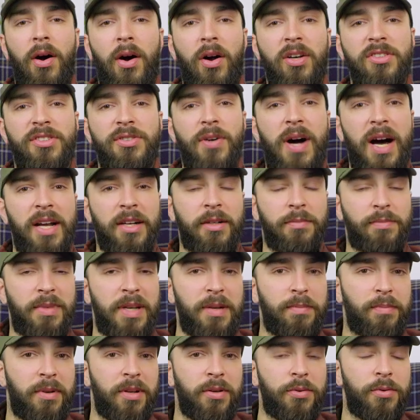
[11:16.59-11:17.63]
Also, other
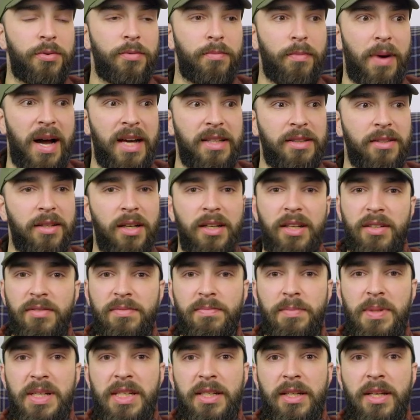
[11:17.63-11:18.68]
people who might not have
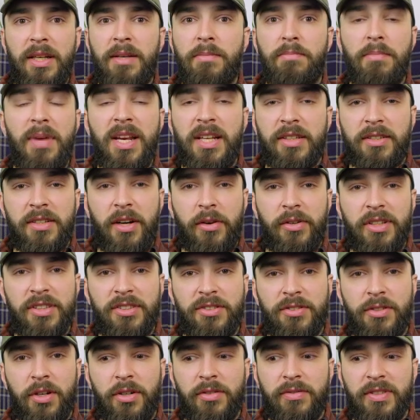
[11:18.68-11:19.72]
been in military
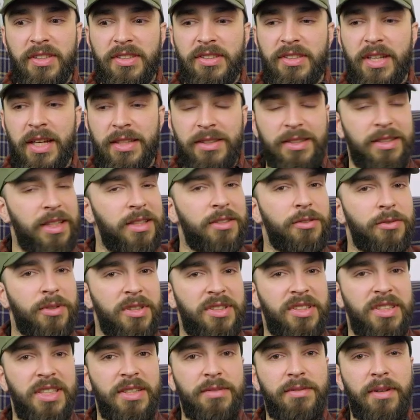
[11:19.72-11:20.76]
service and didn't
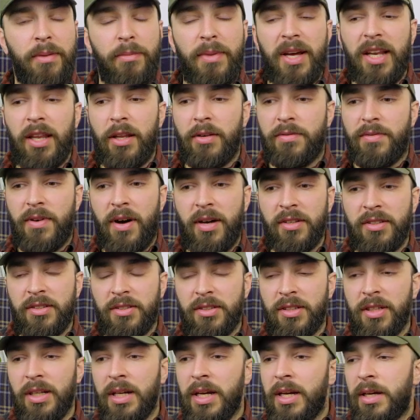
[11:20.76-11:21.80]
receive a Medal of
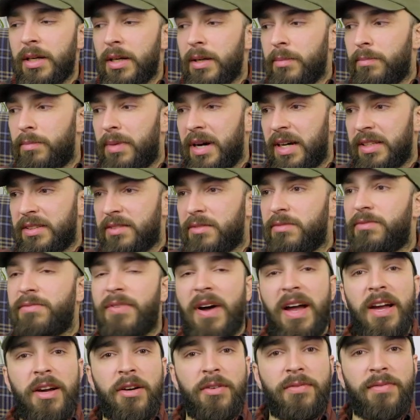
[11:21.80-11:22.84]
Honor, but
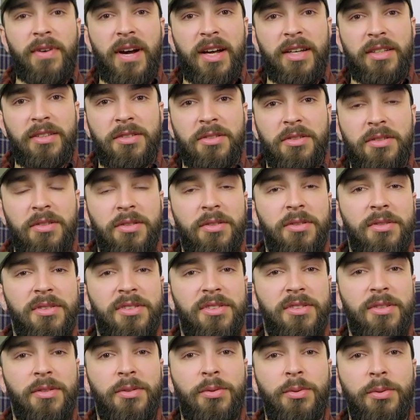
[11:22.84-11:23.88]
firefighters
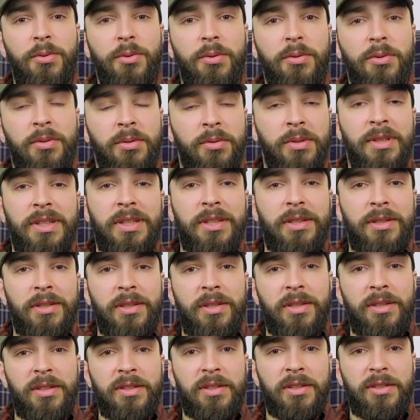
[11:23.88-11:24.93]
who
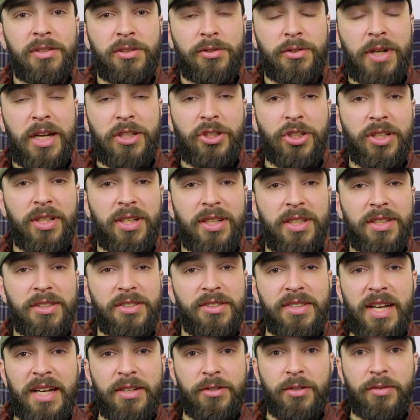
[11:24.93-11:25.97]
tragically
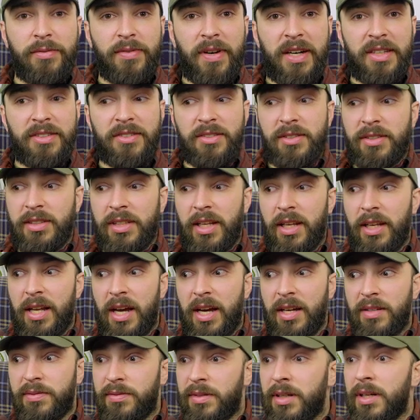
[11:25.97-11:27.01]
sacrificed their
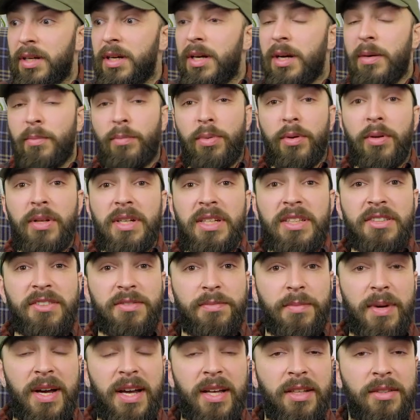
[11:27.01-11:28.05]
life,
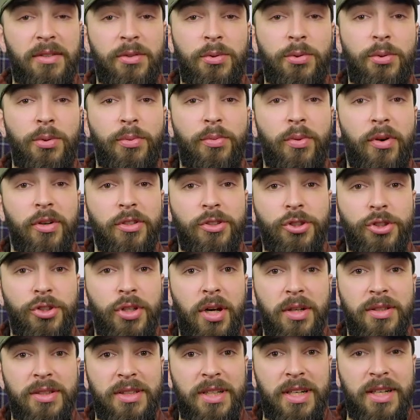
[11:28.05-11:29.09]
policemen who were
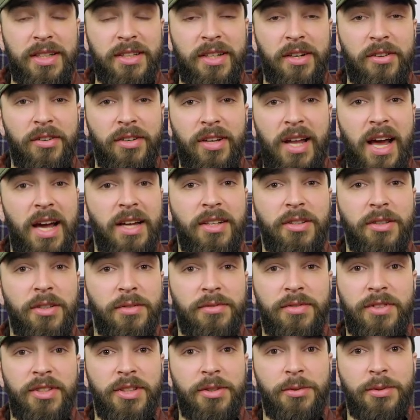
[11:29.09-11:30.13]
shot in their line
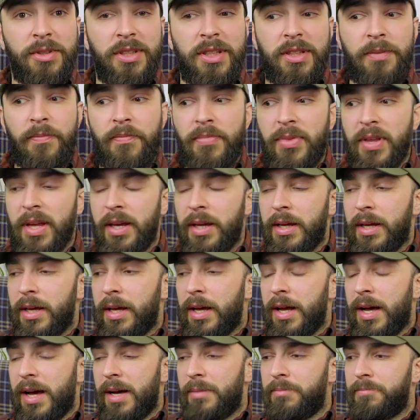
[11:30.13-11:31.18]
of duty.
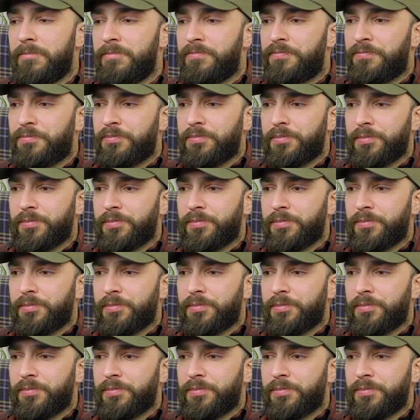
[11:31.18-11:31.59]
Um,